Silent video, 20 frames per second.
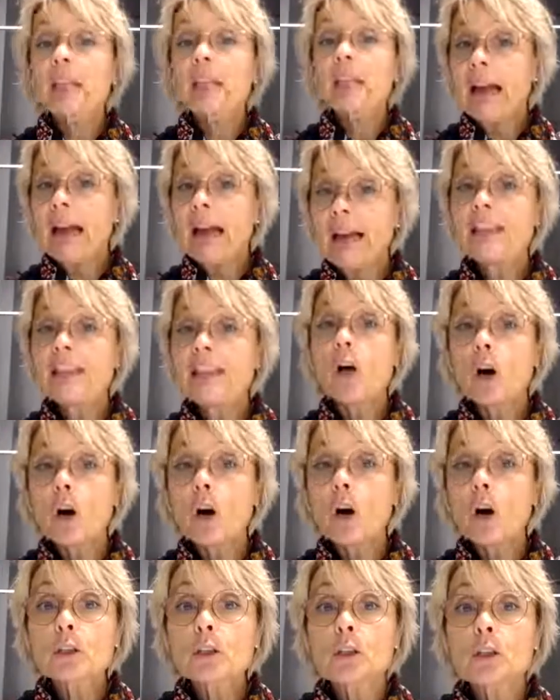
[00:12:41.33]
And
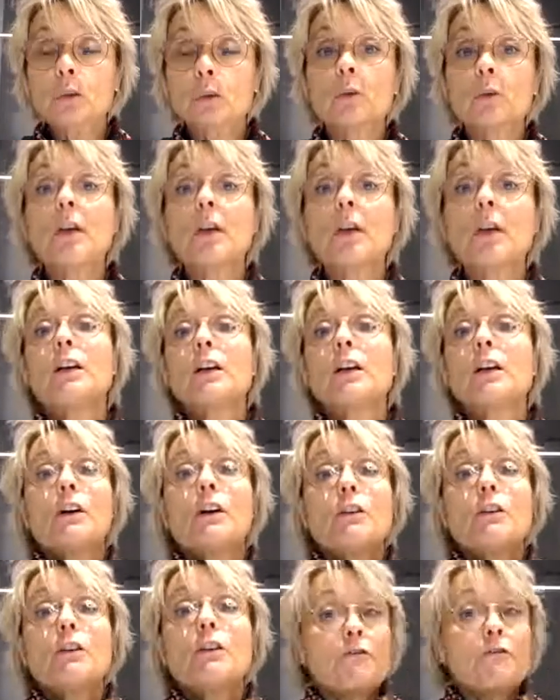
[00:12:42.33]
also,
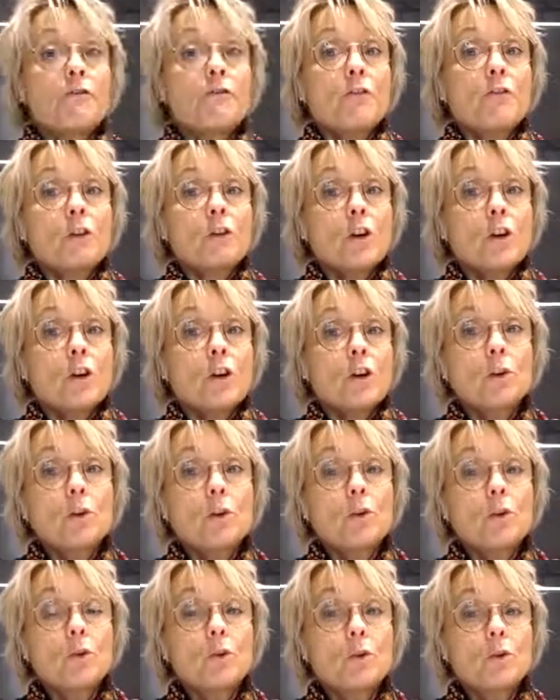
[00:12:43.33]
for
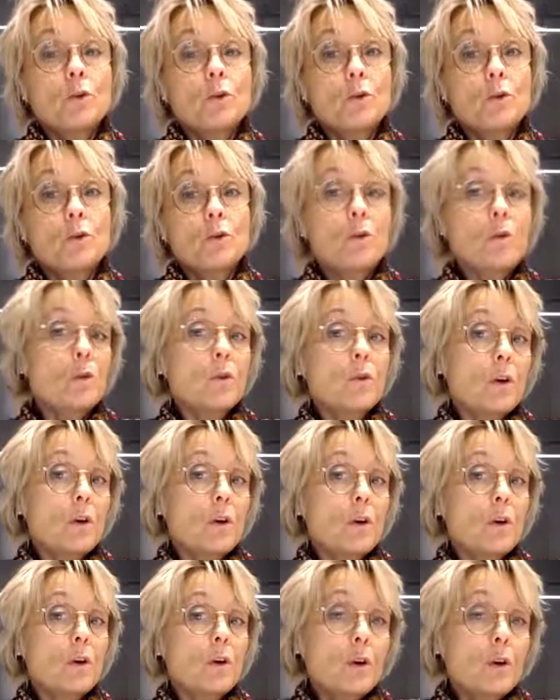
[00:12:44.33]
you
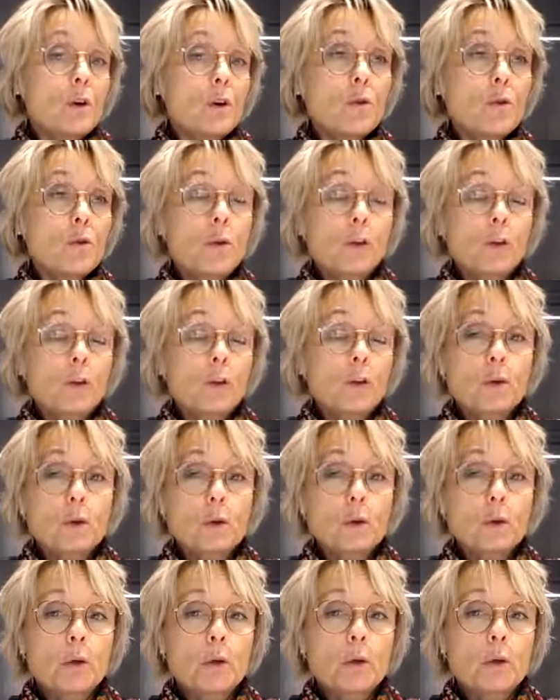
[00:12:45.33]
who want to go
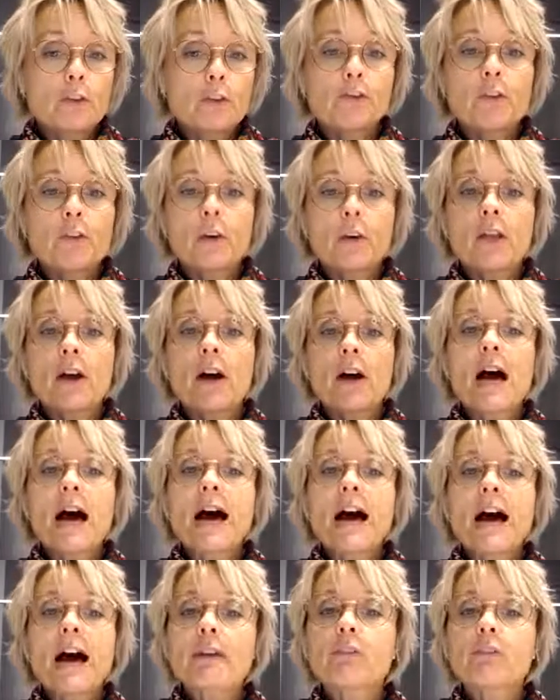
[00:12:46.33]
even further, I
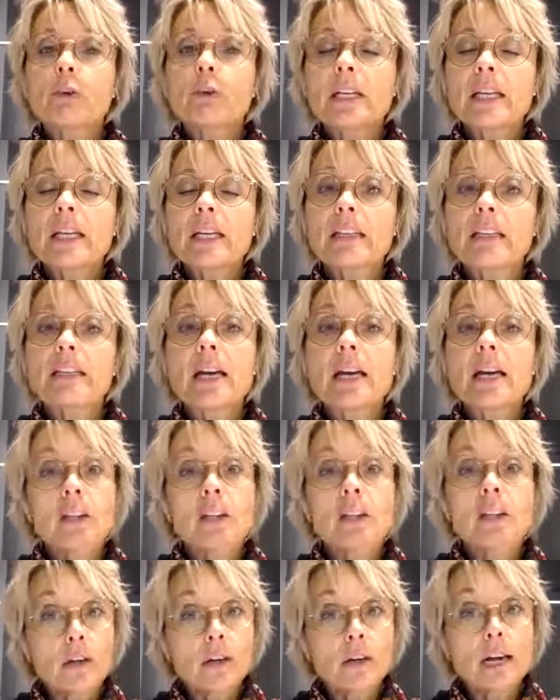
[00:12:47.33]
have created an
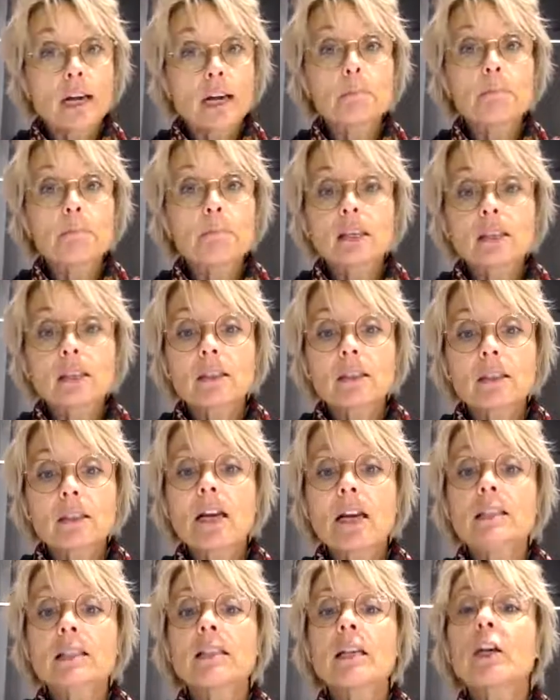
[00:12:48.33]
online
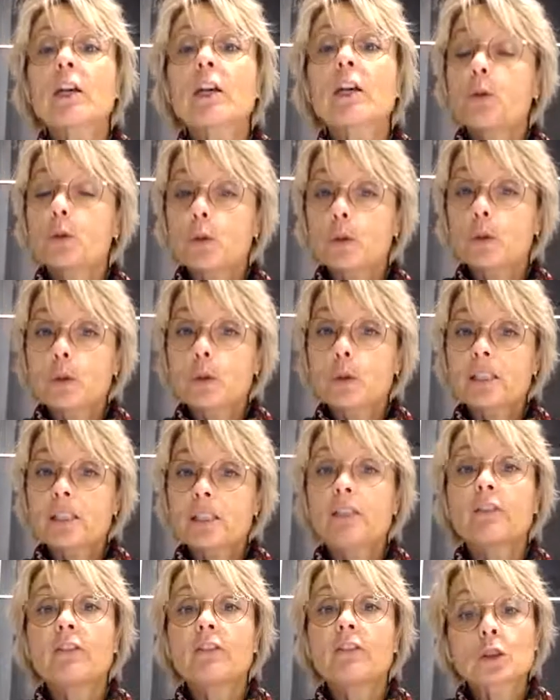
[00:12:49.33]
masterclass, Do-It-Yourself
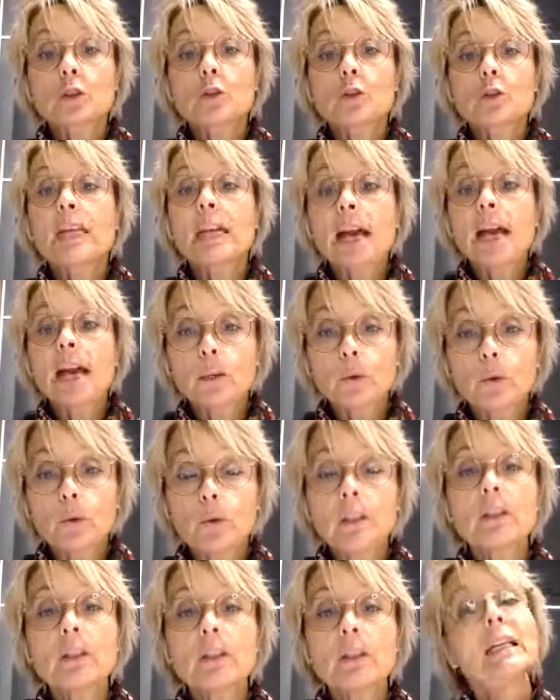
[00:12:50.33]
Feng Shui and
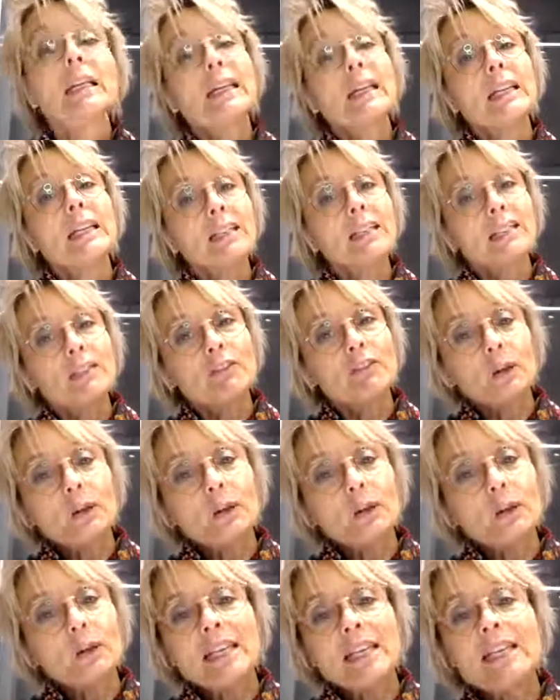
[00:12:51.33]
Hygge. It's a very
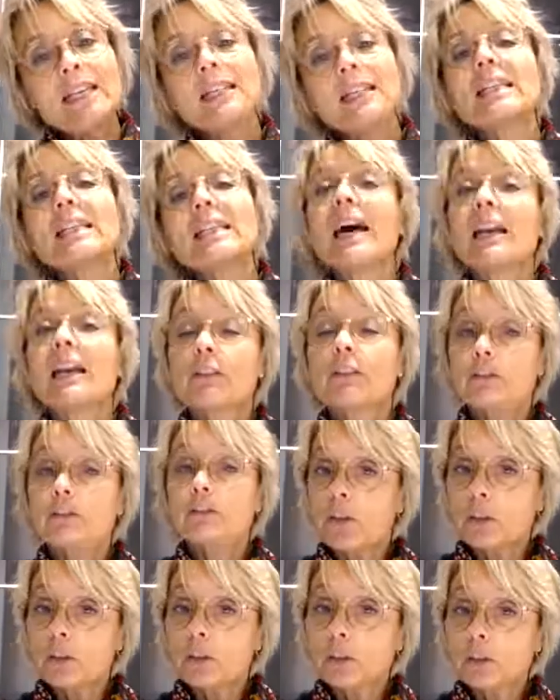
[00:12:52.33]
easy and
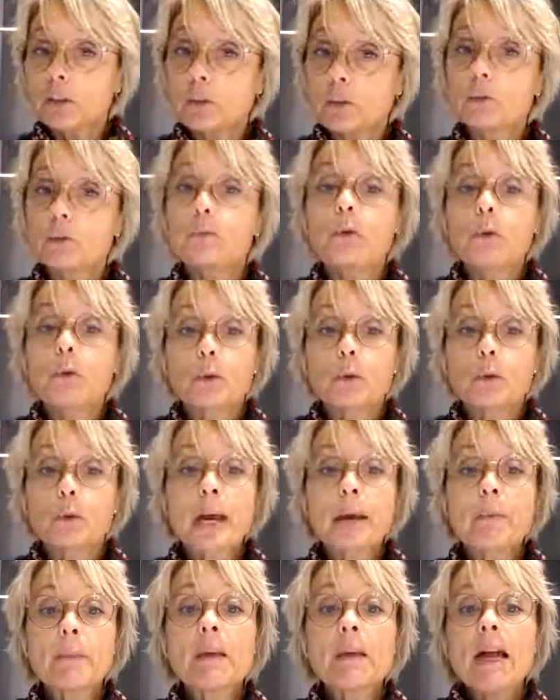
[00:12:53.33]
fun to do
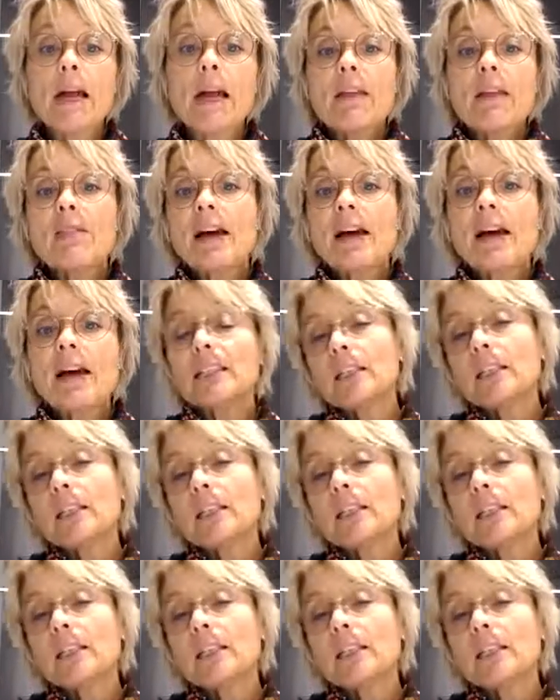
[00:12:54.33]
program that